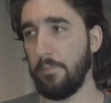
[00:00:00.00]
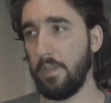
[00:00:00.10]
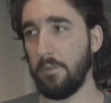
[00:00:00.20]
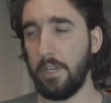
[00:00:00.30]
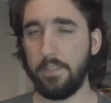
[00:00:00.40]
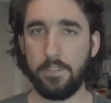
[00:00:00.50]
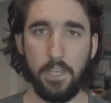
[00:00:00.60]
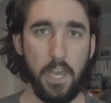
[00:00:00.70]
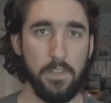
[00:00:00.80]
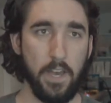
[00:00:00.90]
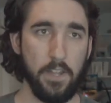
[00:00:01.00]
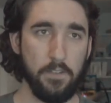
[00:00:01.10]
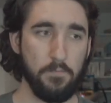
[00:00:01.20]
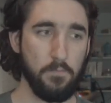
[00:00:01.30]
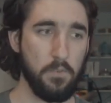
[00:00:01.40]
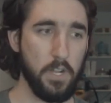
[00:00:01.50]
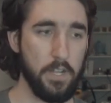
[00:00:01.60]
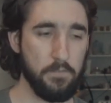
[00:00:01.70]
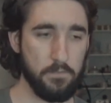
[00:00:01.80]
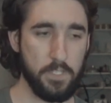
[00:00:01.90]
You can say that we're
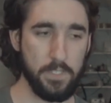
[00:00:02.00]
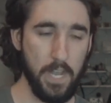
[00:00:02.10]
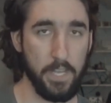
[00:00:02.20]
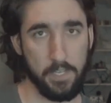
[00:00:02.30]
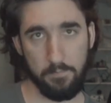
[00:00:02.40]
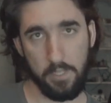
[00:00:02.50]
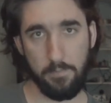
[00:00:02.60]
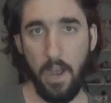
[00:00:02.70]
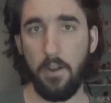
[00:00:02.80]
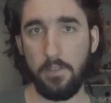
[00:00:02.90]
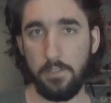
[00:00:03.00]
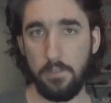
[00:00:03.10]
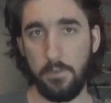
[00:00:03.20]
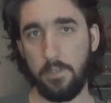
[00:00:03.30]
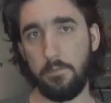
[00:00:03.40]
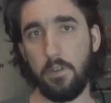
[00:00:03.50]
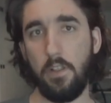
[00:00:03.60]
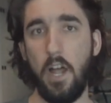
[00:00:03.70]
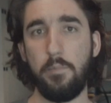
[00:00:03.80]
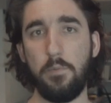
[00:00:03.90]
not designing a complete power system, which is what a
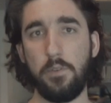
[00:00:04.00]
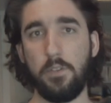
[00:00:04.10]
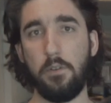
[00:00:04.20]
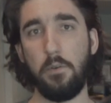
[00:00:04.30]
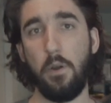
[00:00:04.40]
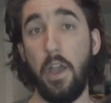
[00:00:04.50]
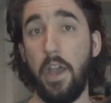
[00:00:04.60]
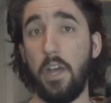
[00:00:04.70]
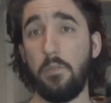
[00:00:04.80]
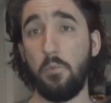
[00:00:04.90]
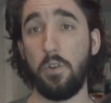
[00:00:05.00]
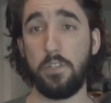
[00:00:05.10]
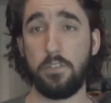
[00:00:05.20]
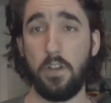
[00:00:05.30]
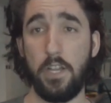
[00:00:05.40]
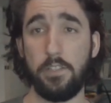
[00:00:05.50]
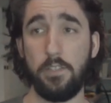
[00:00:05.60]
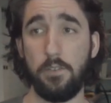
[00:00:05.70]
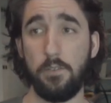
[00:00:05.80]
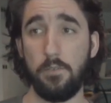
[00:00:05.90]
lot of people do, and we're just trying
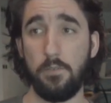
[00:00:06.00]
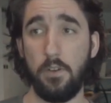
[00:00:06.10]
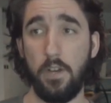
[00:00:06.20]
to